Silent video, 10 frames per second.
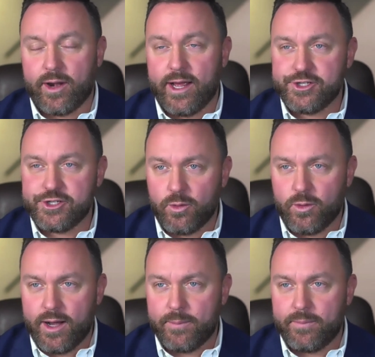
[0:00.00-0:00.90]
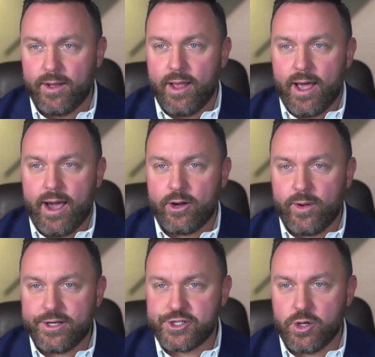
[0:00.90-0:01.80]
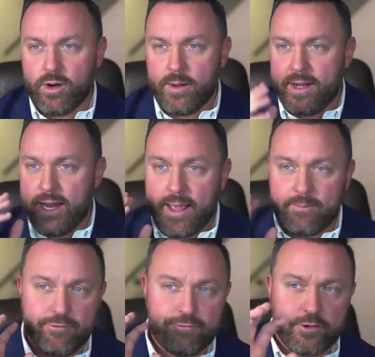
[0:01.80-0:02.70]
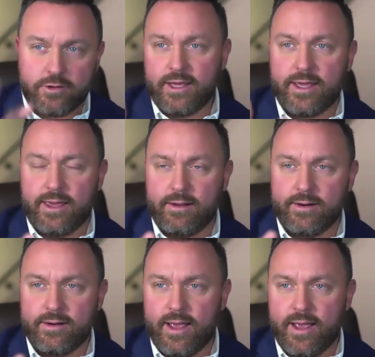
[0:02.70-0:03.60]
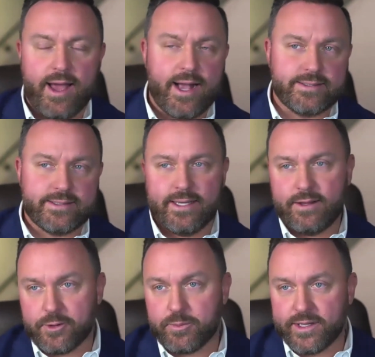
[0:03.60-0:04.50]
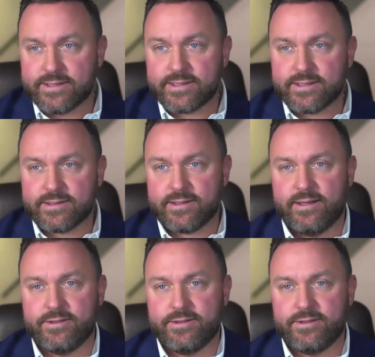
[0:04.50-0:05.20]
When I show up, how do I show up and I am fully here and not 10 other places?